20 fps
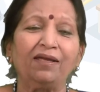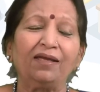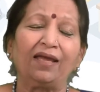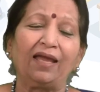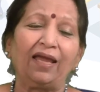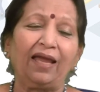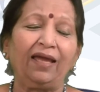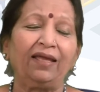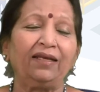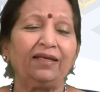
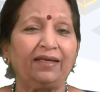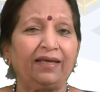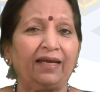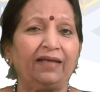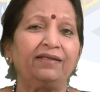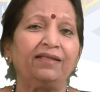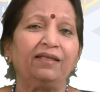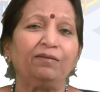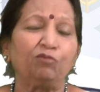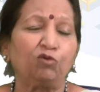and
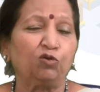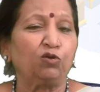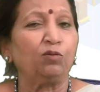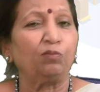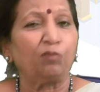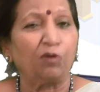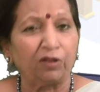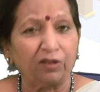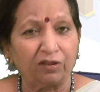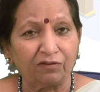get them to the
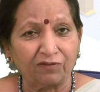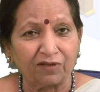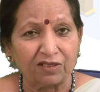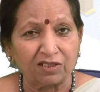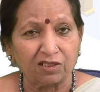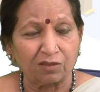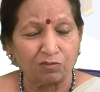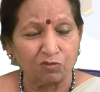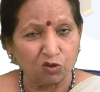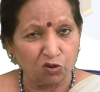point of
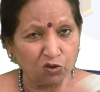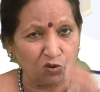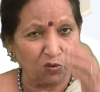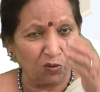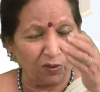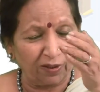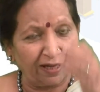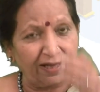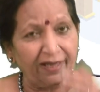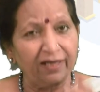consumption. So
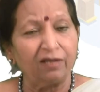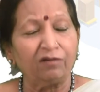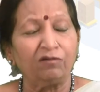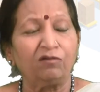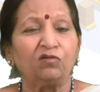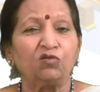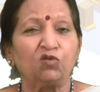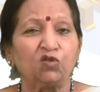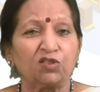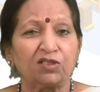grading
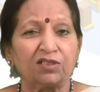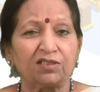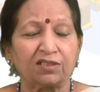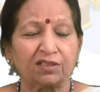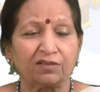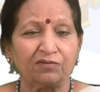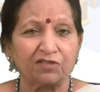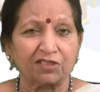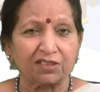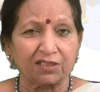of goods and
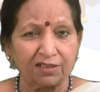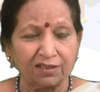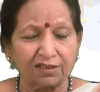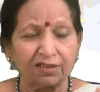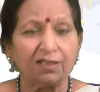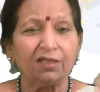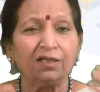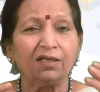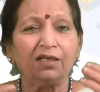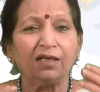services.
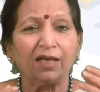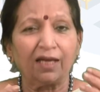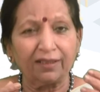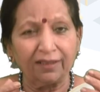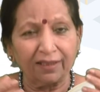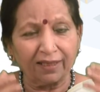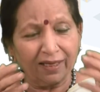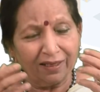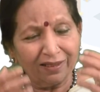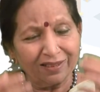And
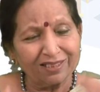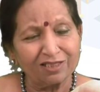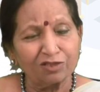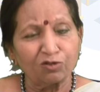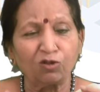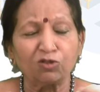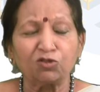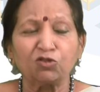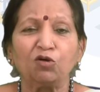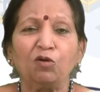again, this is
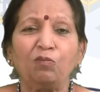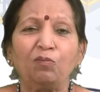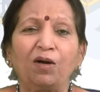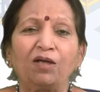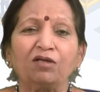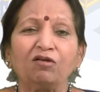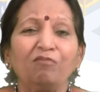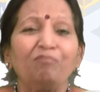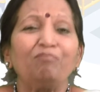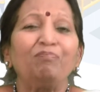also a
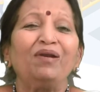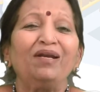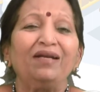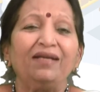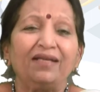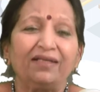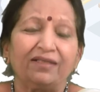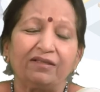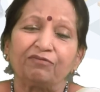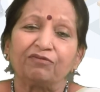part of
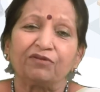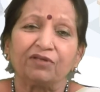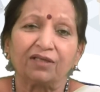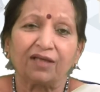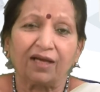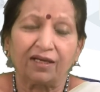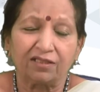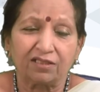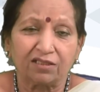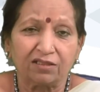building different
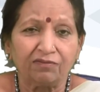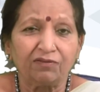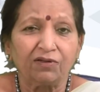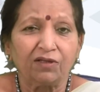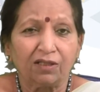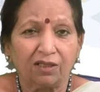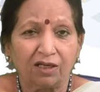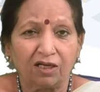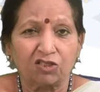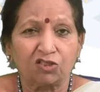kinds of
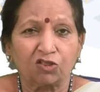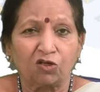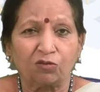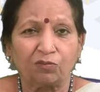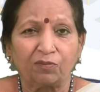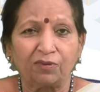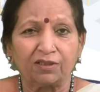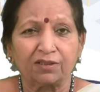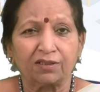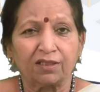
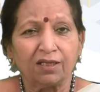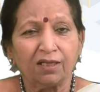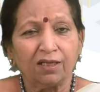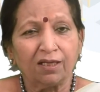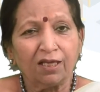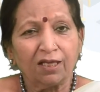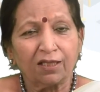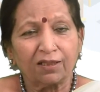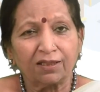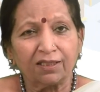assortments.
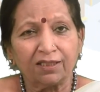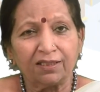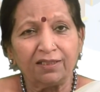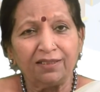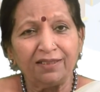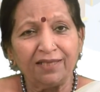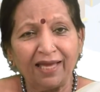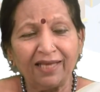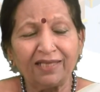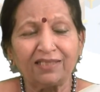The
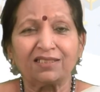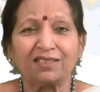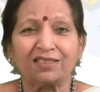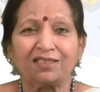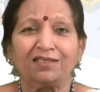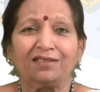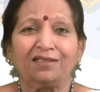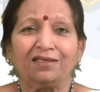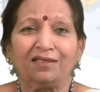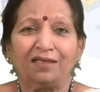
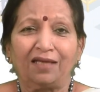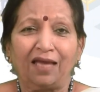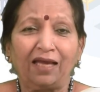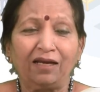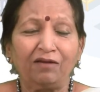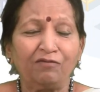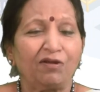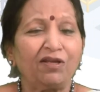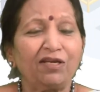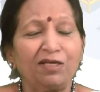next and
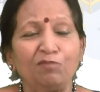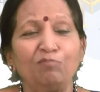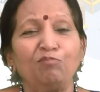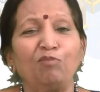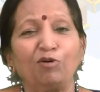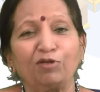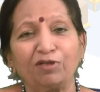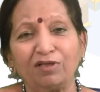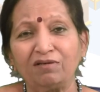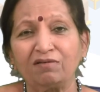a very
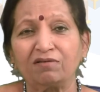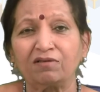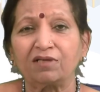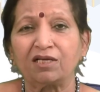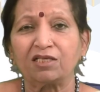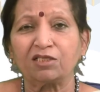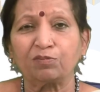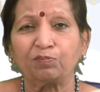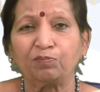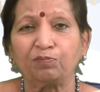important
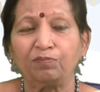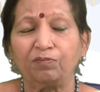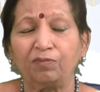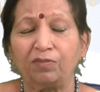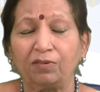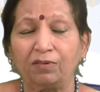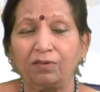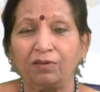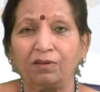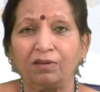
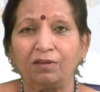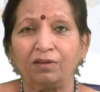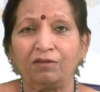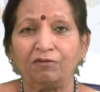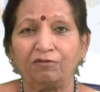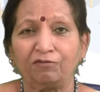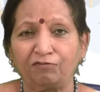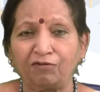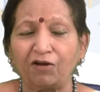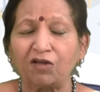
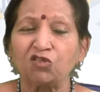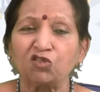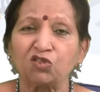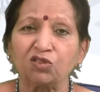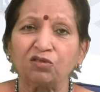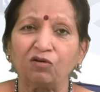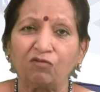function of